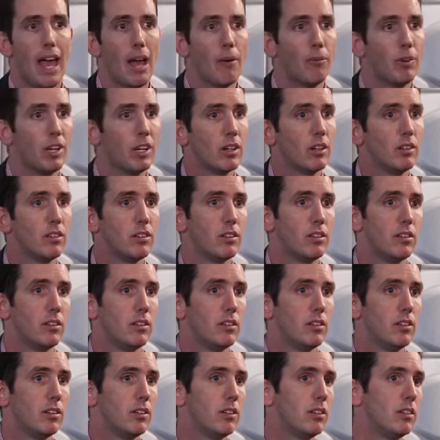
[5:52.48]
And we could
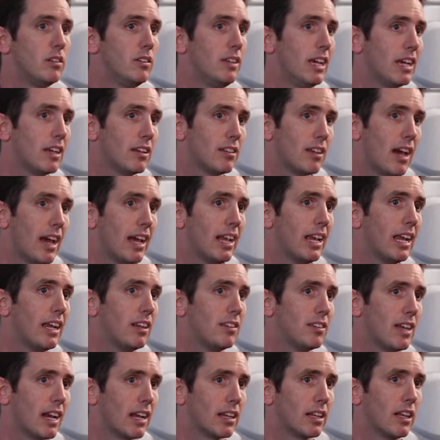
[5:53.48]
dictate
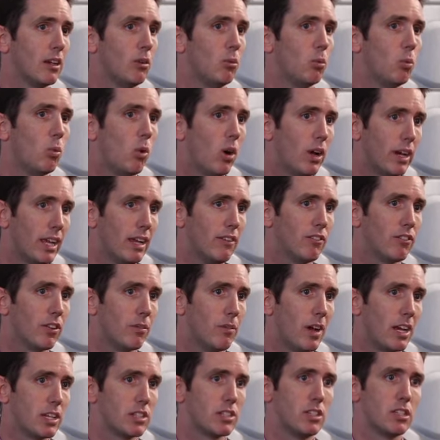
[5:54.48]
exactly what
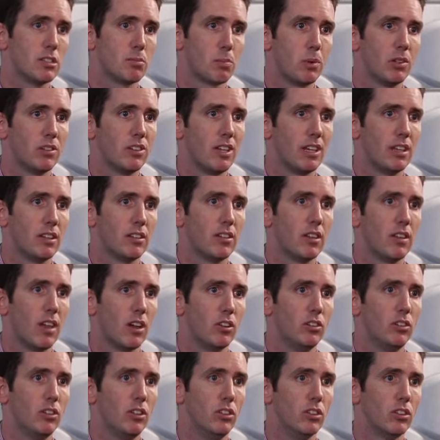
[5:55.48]
information is presented to
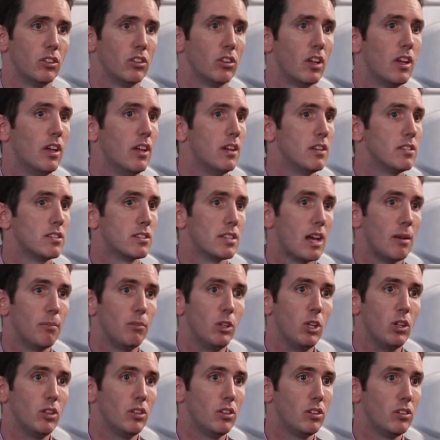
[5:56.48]
those users.
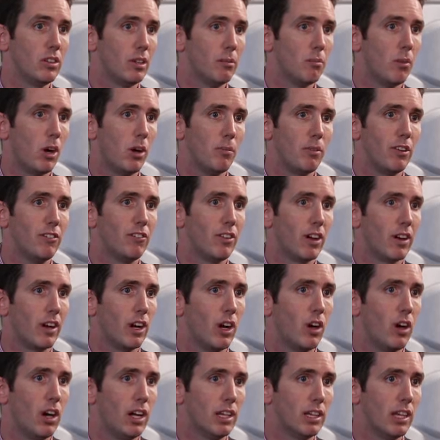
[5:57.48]
Some users, it might be
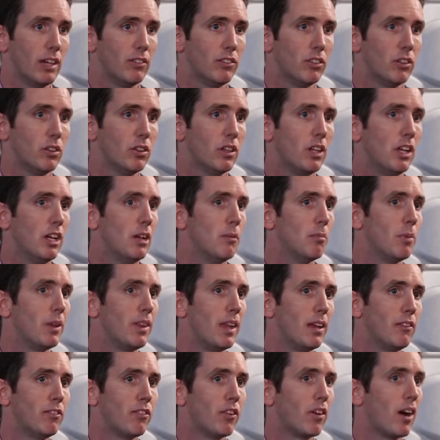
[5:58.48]
very high level,
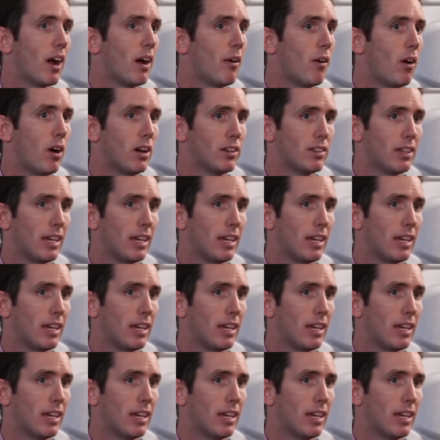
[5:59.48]
but then for our